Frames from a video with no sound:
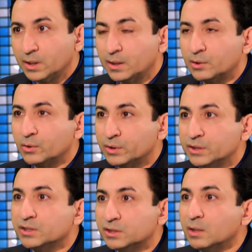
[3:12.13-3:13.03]
there or they
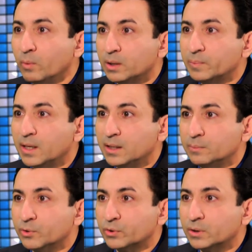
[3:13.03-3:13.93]
just didn't want to pay
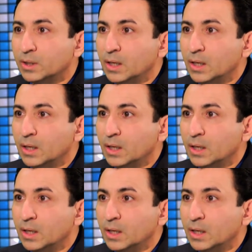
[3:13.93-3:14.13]
anymore?